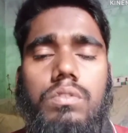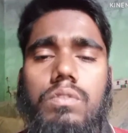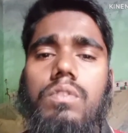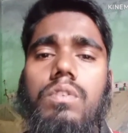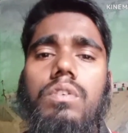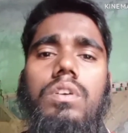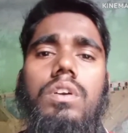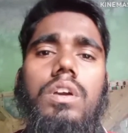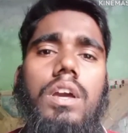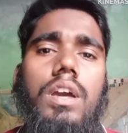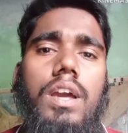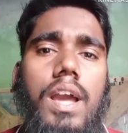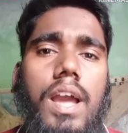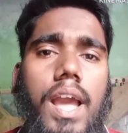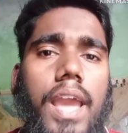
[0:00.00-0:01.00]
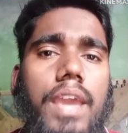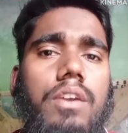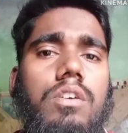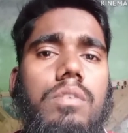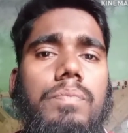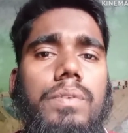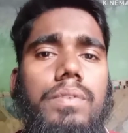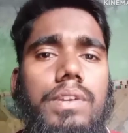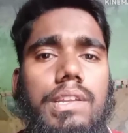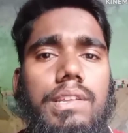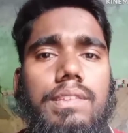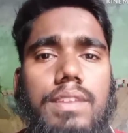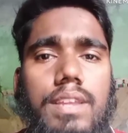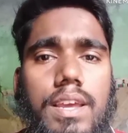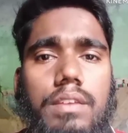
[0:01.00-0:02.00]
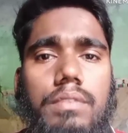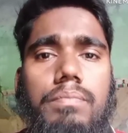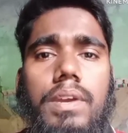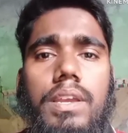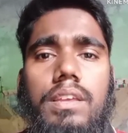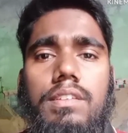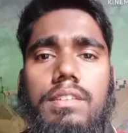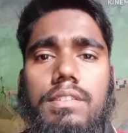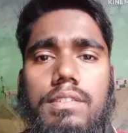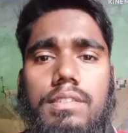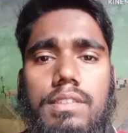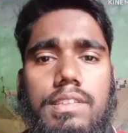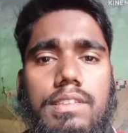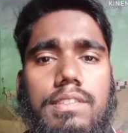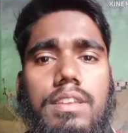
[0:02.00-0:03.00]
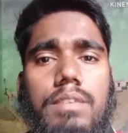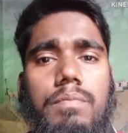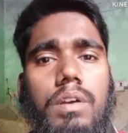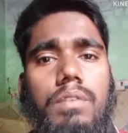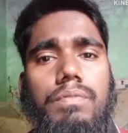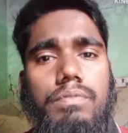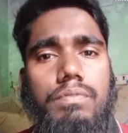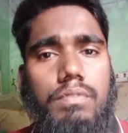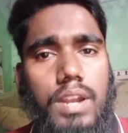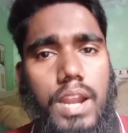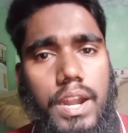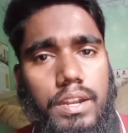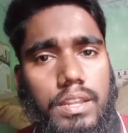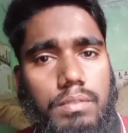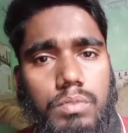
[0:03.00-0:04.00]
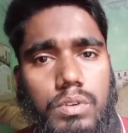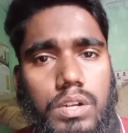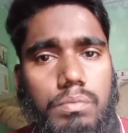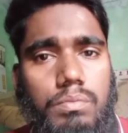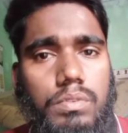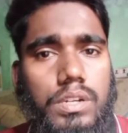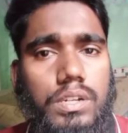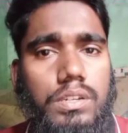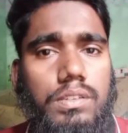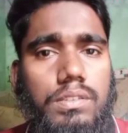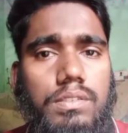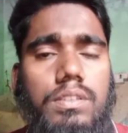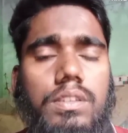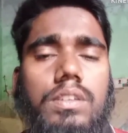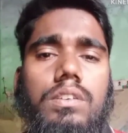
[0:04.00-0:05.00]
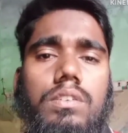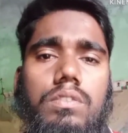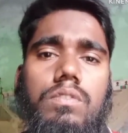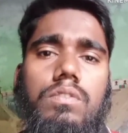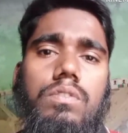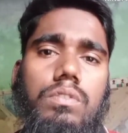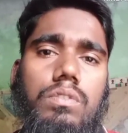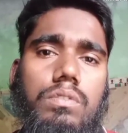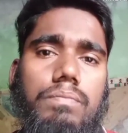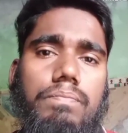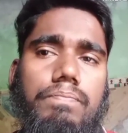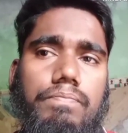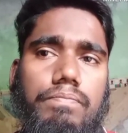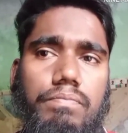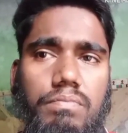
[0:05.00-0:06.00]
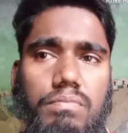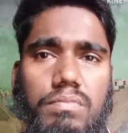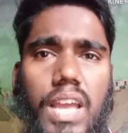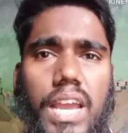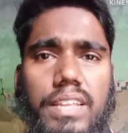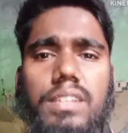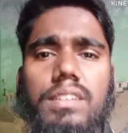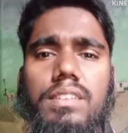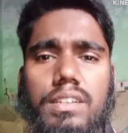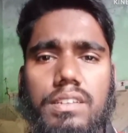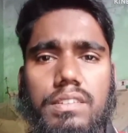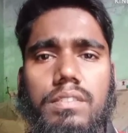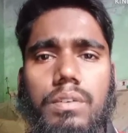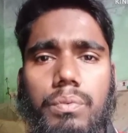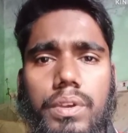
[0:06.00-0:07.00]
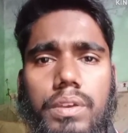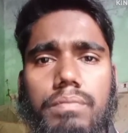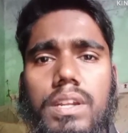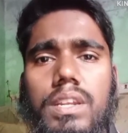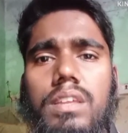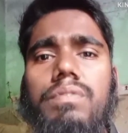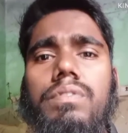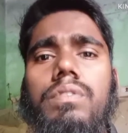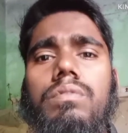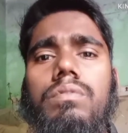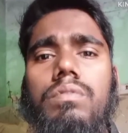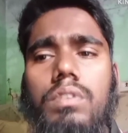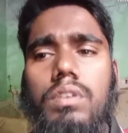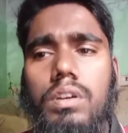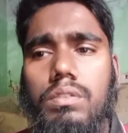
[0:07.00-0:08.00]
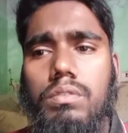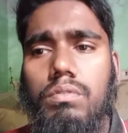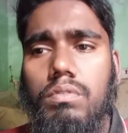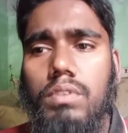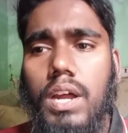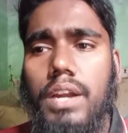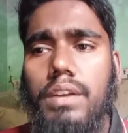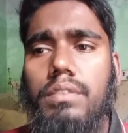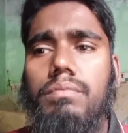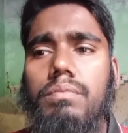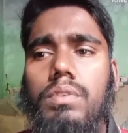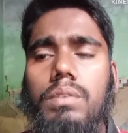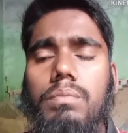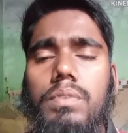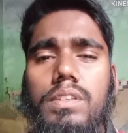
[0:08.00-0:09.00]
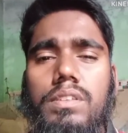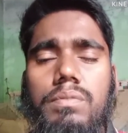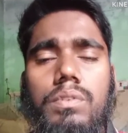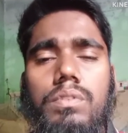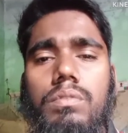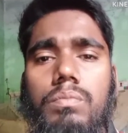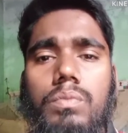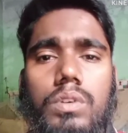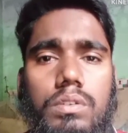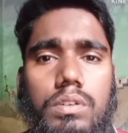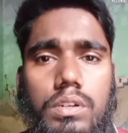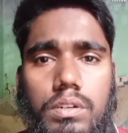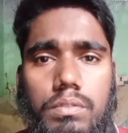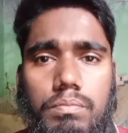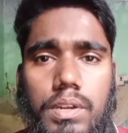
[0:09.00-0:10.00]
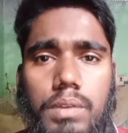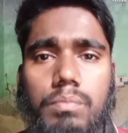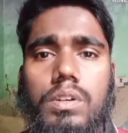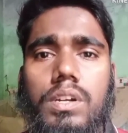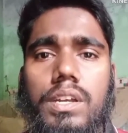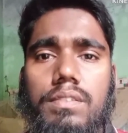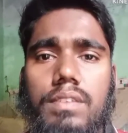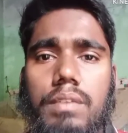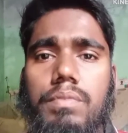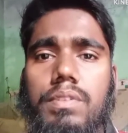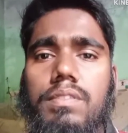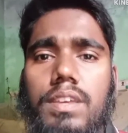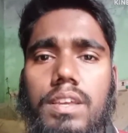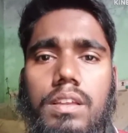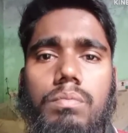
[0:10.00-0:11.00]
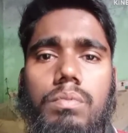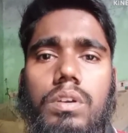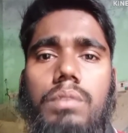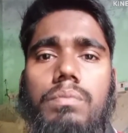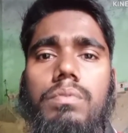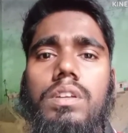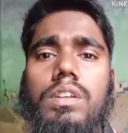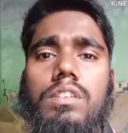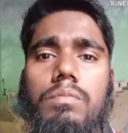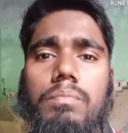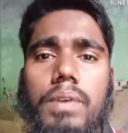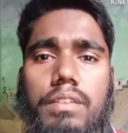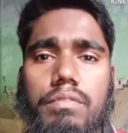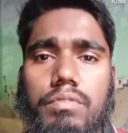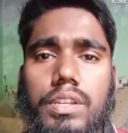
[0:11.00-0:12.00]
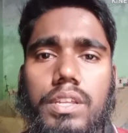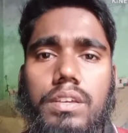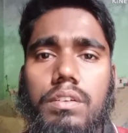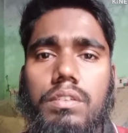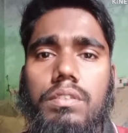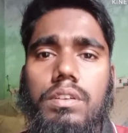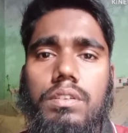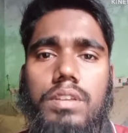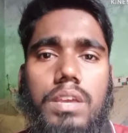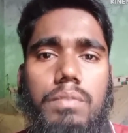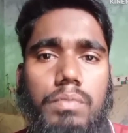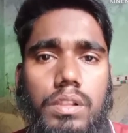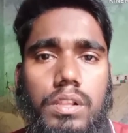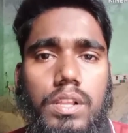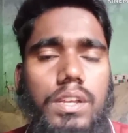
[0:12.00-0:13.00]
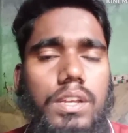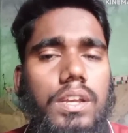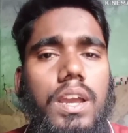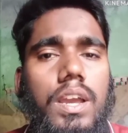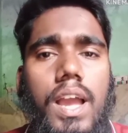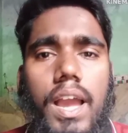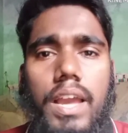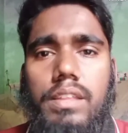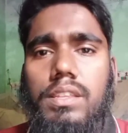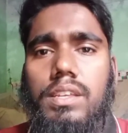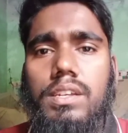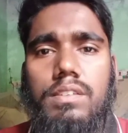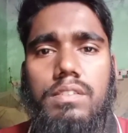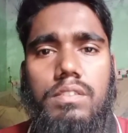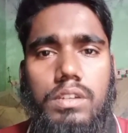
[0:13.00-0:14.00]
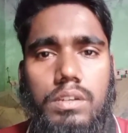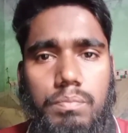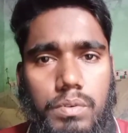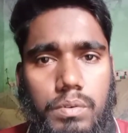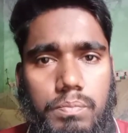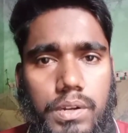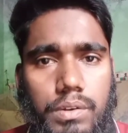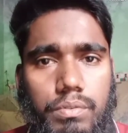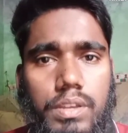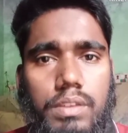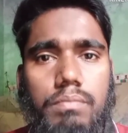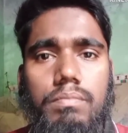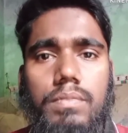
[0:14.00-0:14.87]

So I hope you understand my system of learning vocabularies. So I think that is the way. But if you want to learn vocabularies, you want to memorize every single vocabularies by reading on the table, I think it's not a proper way.